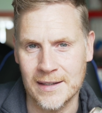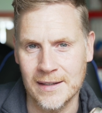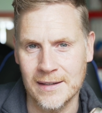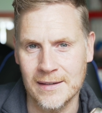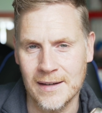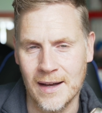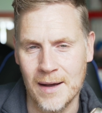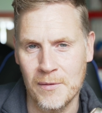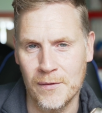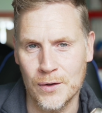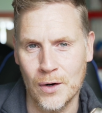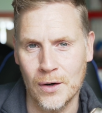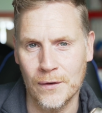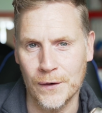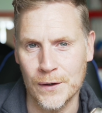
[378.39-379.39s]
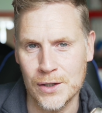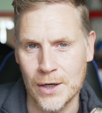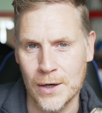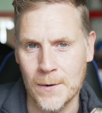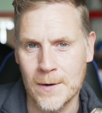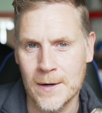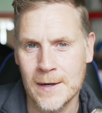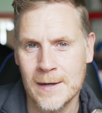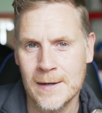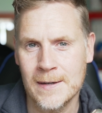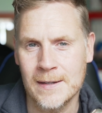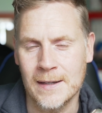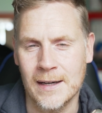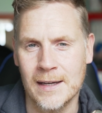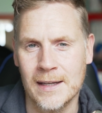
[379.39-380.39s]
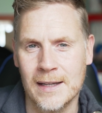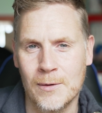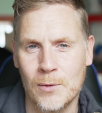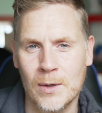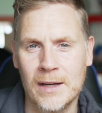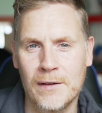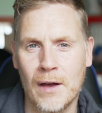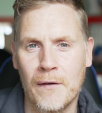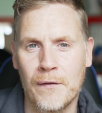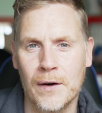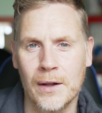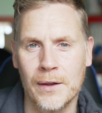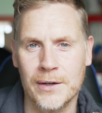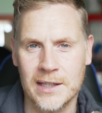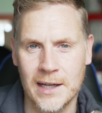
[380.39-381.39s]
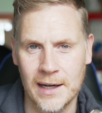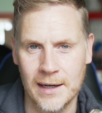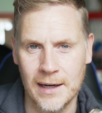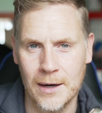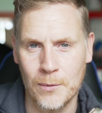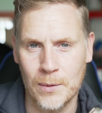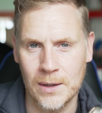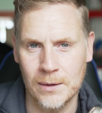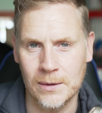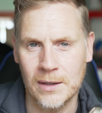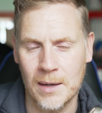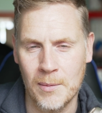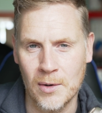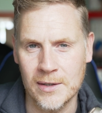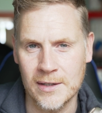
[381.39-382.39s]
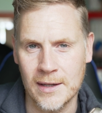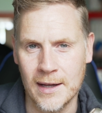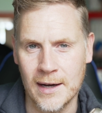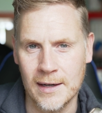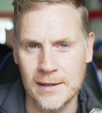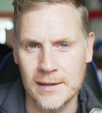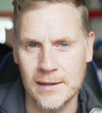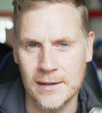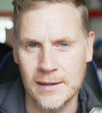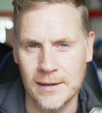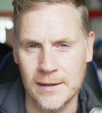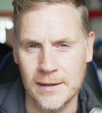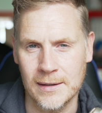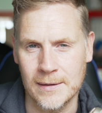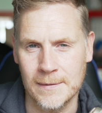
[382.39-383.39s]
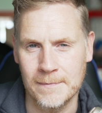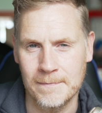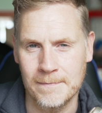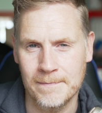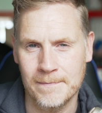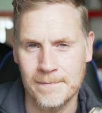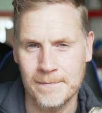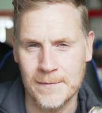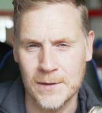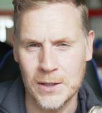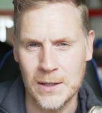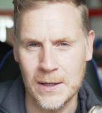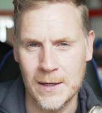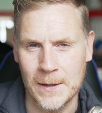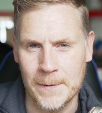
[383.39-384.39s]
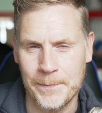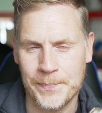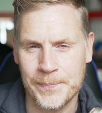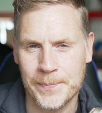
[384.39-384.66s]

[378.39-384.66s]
And I'm a photographer, so we'll leave that for another day. I will come on to that. Yeah.